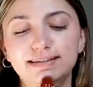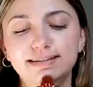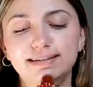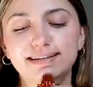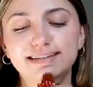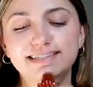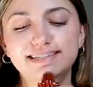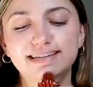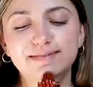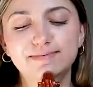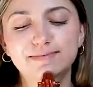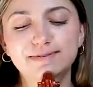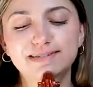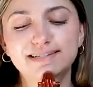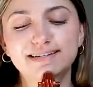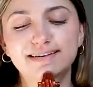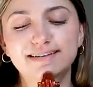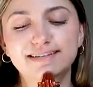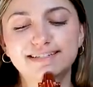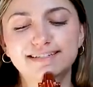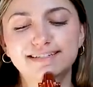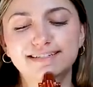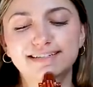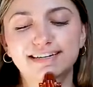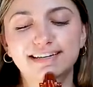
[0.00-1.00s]
these type of
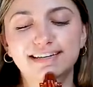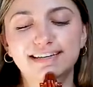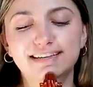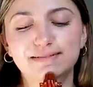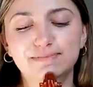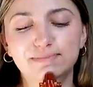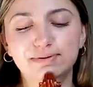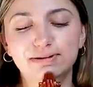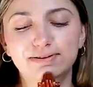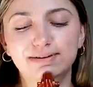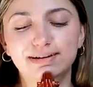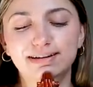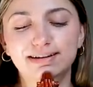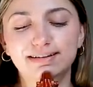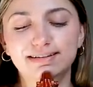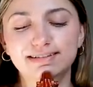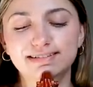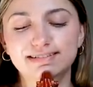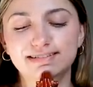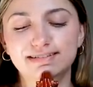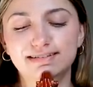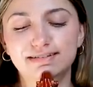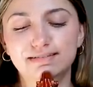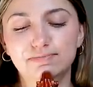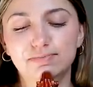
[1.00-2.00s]
sounds indicate the bow hair
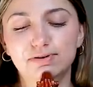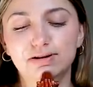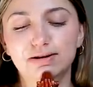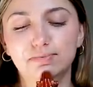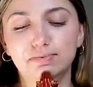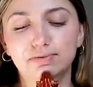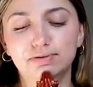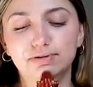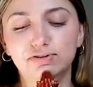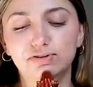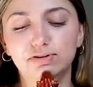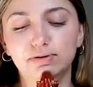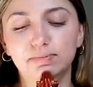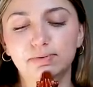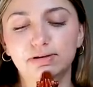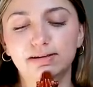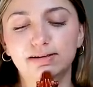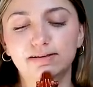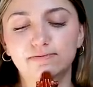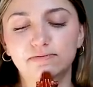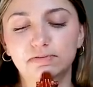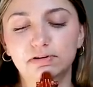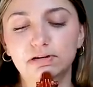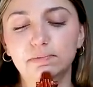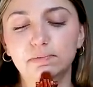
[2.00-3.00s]
is not properly gripping
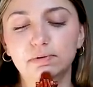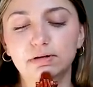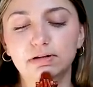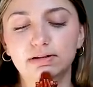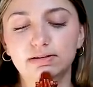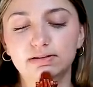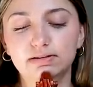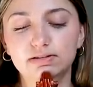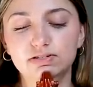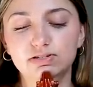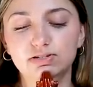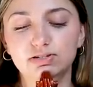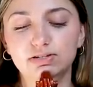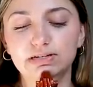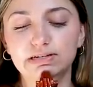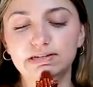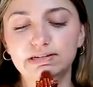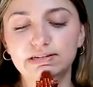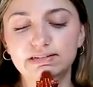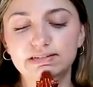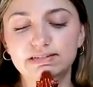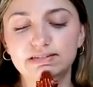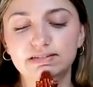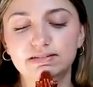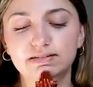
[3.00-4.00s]
and vibrating the
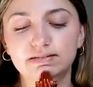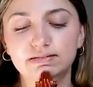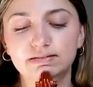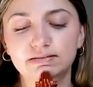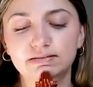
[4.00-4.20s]
strings.